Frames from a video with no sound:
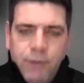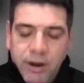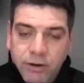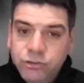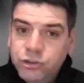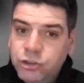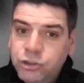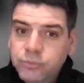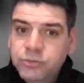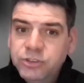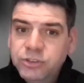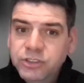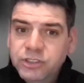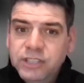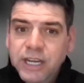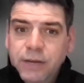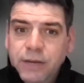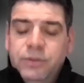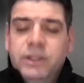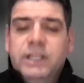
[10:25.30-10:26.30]
whereas you come to
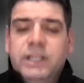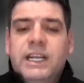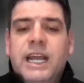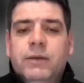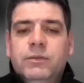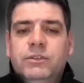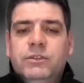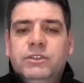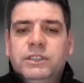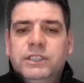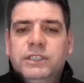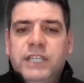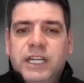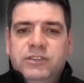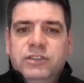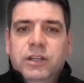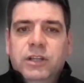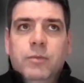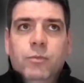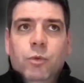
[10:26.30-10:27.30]
the south of the county,
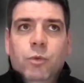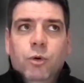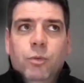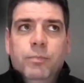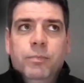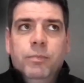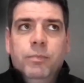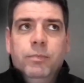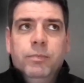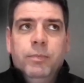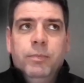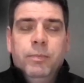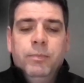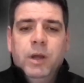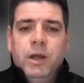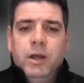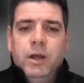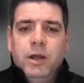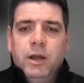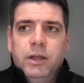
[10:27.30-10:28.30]
it's a lot more
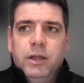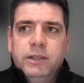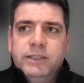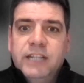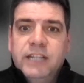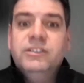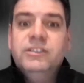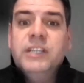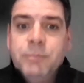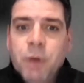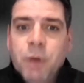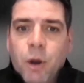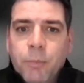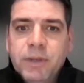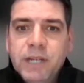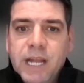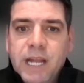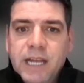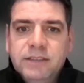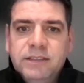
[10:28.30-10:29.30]
densely
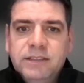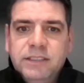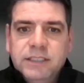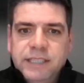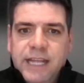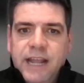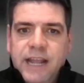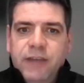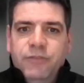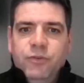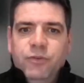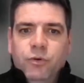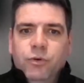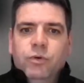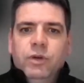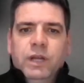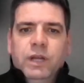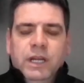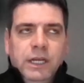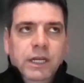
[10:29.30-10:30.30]
populated, and
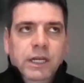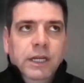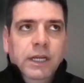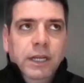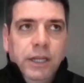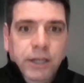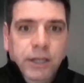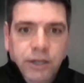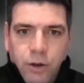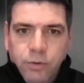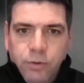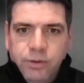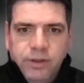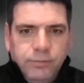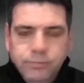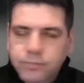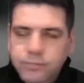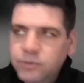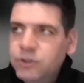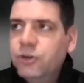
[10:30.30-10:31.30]
therefore, you know,
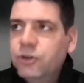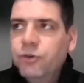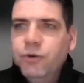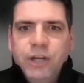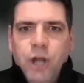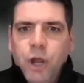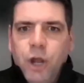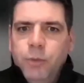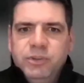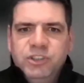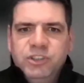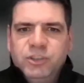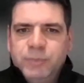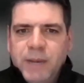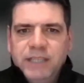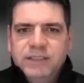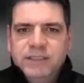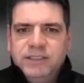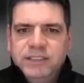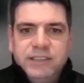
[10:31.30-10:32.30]
the green open
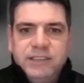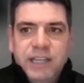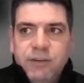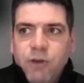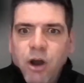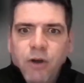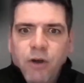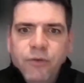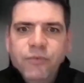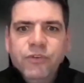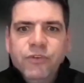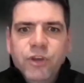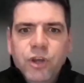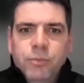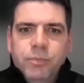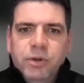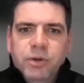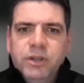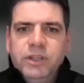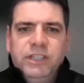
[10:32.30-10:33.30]
spaces, there are a
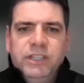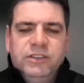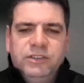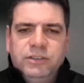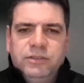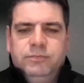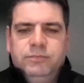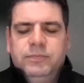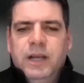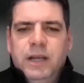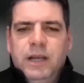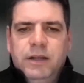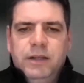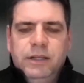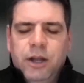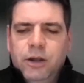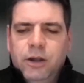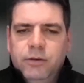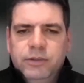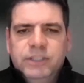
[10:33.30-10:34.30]
few, but it's,
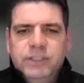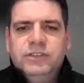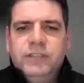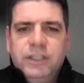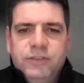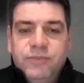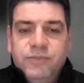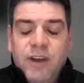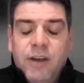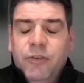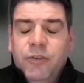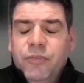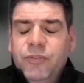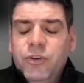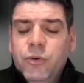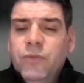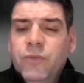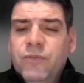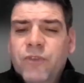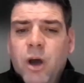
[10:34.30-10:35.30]
you know, it's very
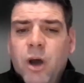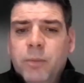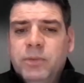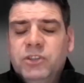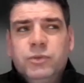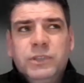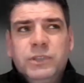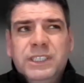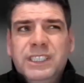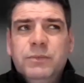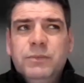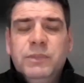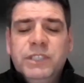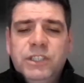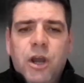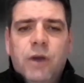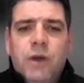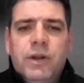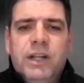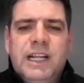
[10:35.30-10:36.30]
few and far between, and we
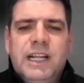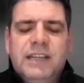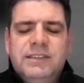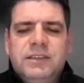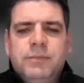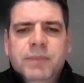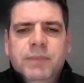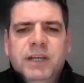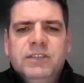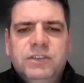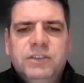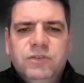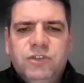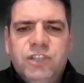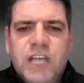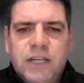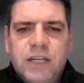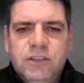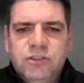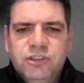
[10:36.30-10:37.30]
know that that's a massive
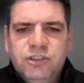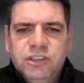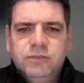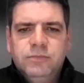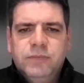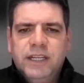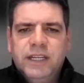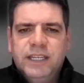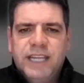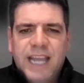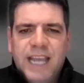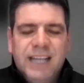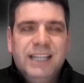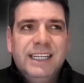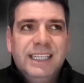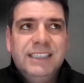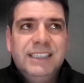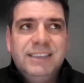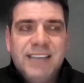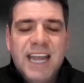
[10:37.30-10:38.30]
challenge in
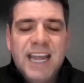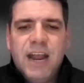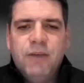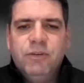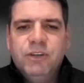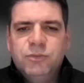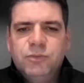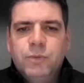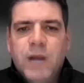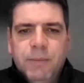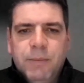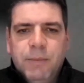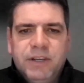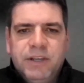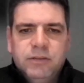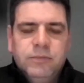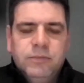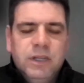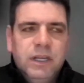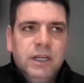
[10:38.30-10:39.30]
getting these areas where we
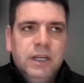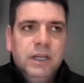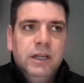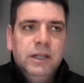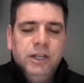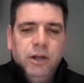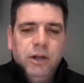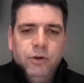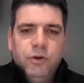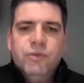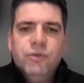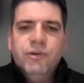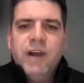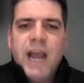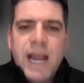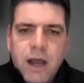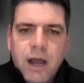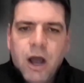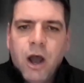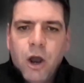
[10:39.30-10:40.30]
can, you know,
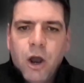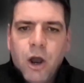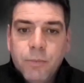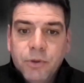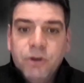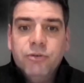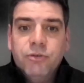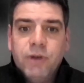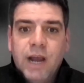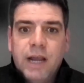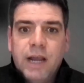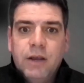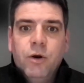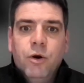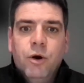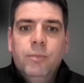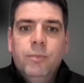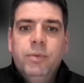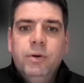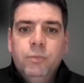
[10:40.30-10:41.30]
create a home and create a
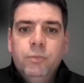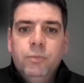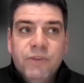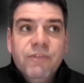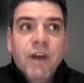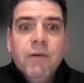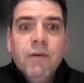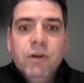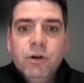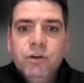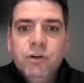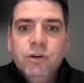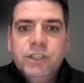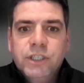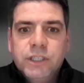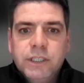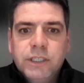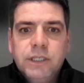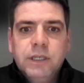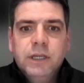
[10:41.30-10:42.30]
hub. We're very
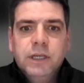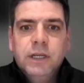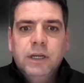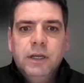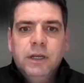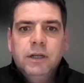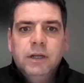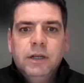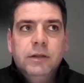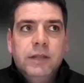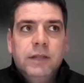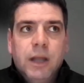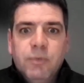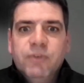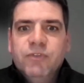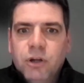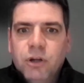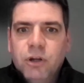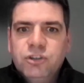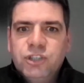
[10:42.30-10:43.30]
lucky that
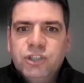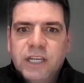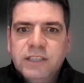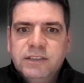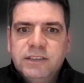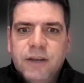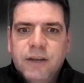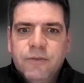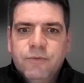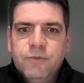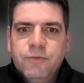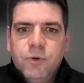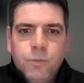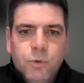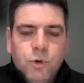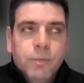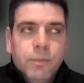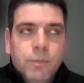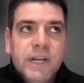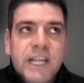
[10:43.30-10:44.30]
we've got Chasetown
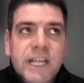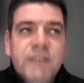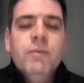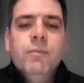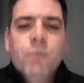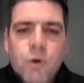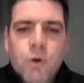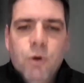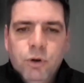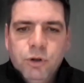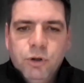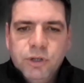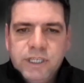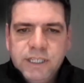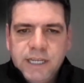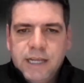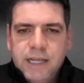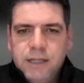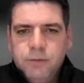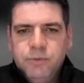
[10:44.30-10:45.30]
Football Club, and even more
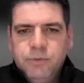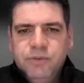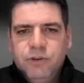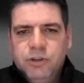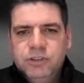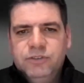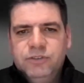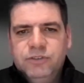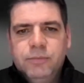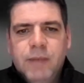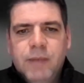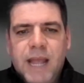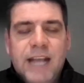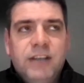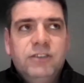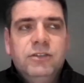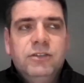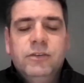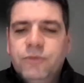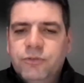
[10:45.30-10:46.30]
lucky now that we've got this
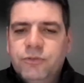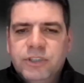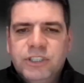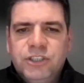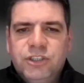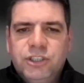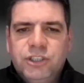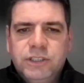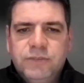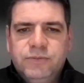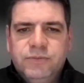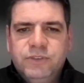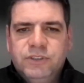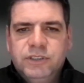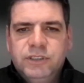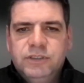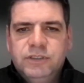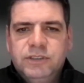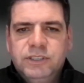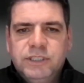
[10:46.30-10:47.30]
excellent 3G
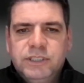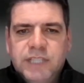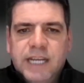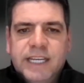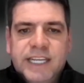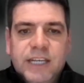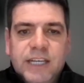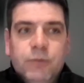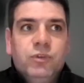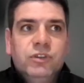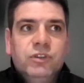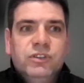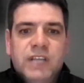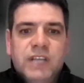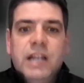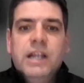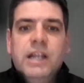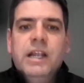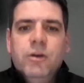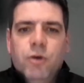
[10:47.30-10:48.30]
facility that gives us
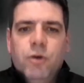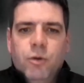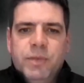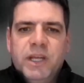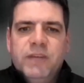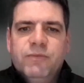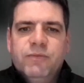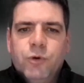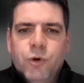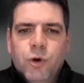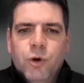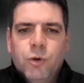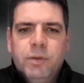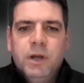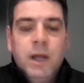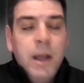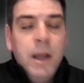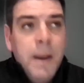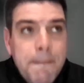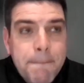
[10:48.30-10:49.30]
a little bit of a
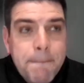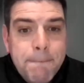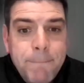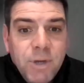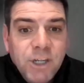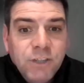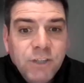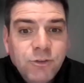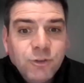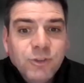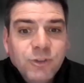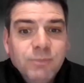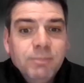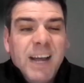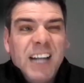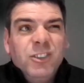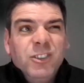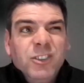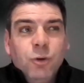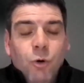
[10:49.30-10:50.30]
hub, but it doesn't
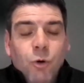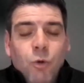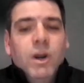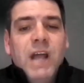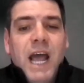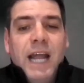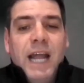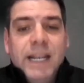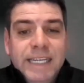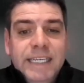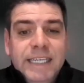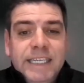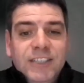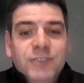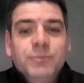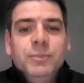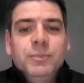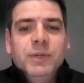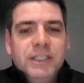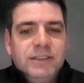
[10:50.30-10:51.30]
match all our
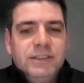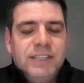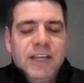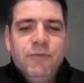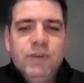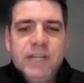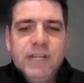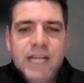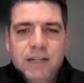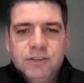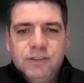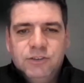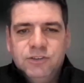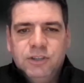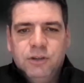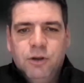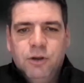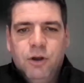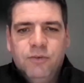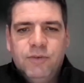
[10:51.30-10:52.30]
needs, but it definitely
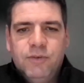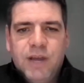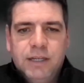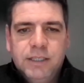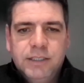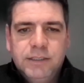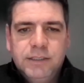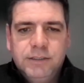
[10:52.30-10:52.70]
answers a lot of our